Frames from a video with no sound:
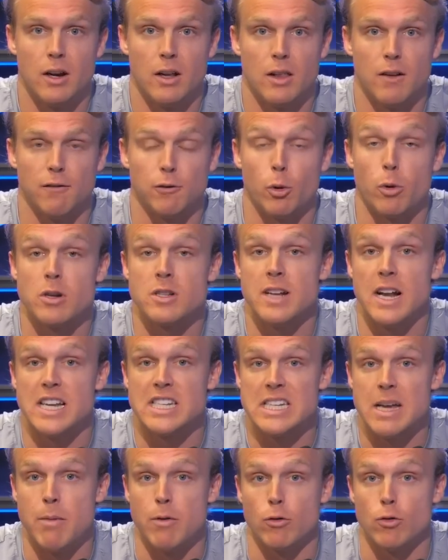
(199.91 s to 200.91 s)
The Florida State
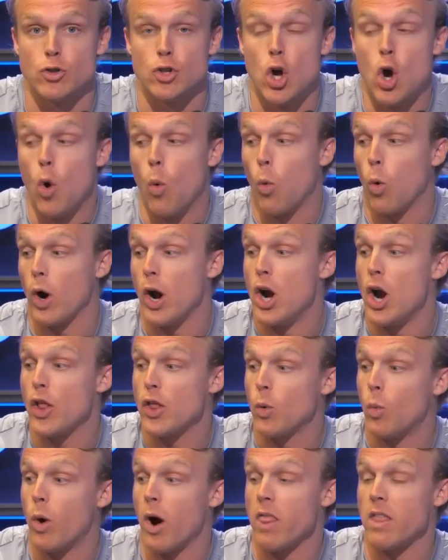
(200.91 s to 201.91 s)
Seminoles were
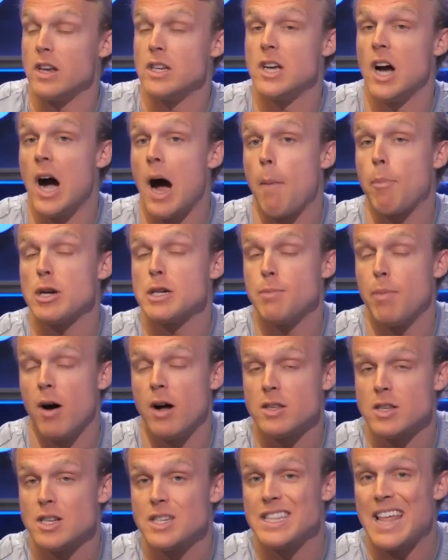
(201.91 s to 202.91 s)
another one of the top
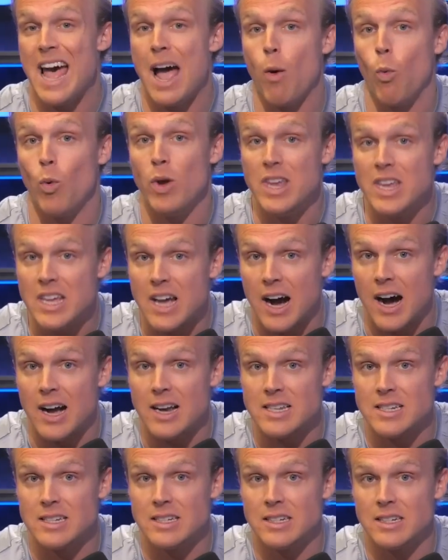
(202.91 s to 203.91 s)
responses that we
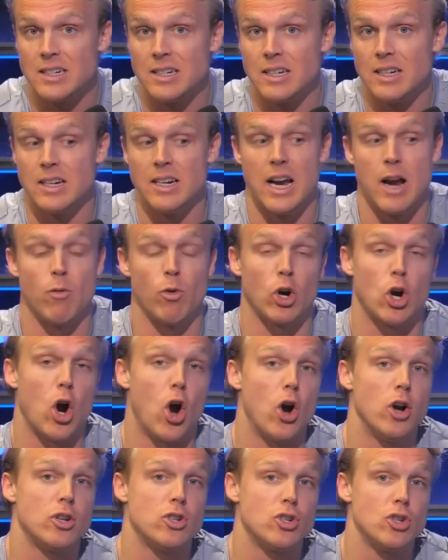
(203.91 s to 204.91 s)
got in
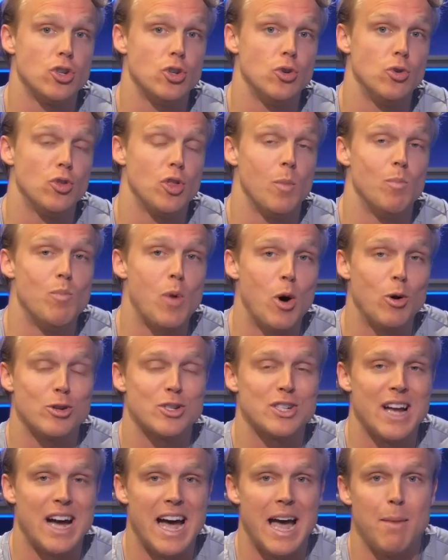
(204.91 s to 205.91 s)
regards to the
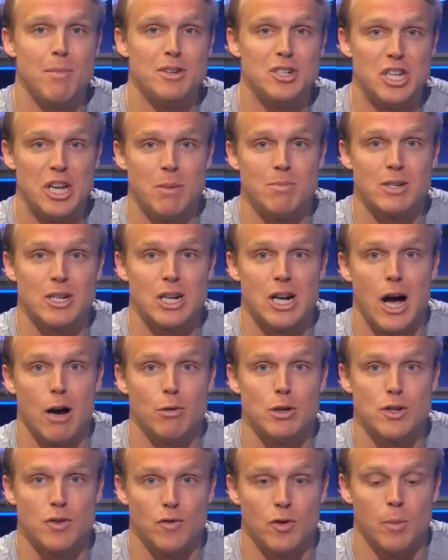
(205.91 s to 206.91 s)
most hyped teams in
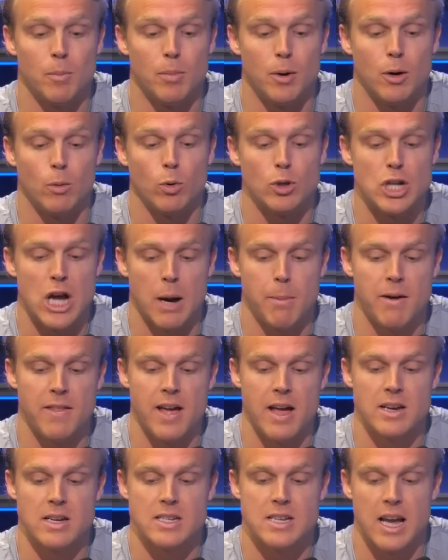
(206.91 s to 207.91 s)
college football. We'll talk about
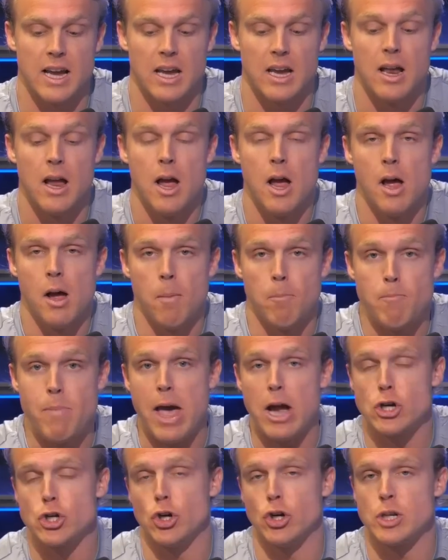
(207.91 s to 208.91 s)
that in a second.
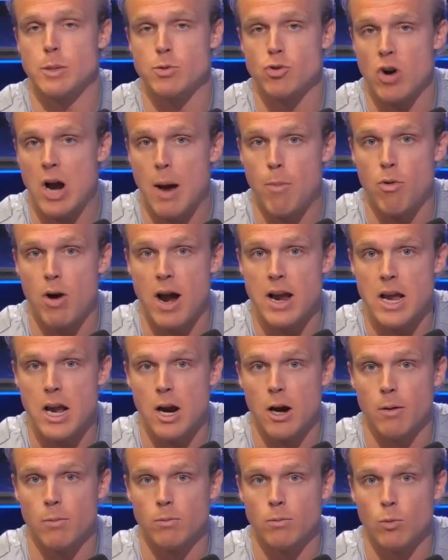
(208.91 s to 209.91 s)
Make sure you subscribe right
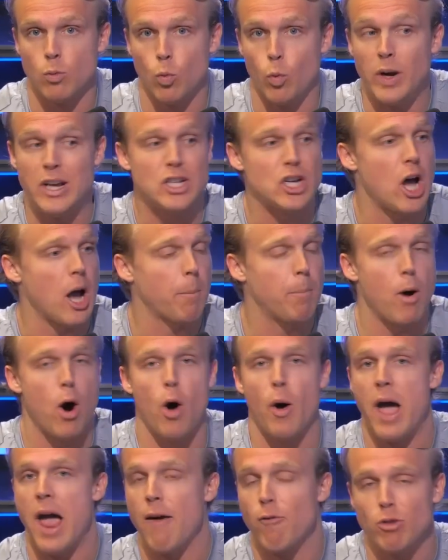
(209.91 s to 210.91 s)
here. We talk
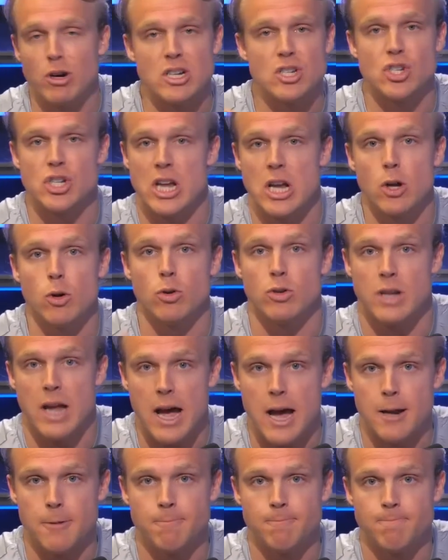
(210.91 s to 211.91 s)
ball every single
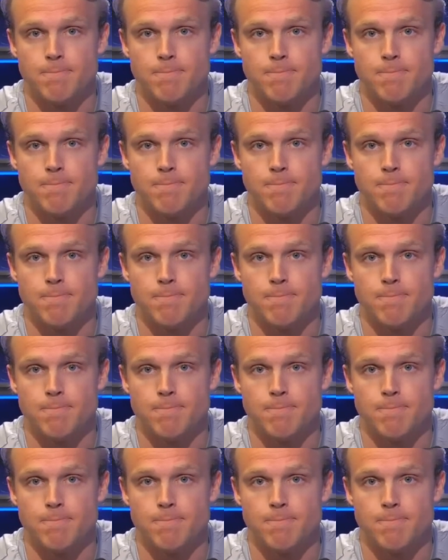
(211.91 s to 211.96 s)
day.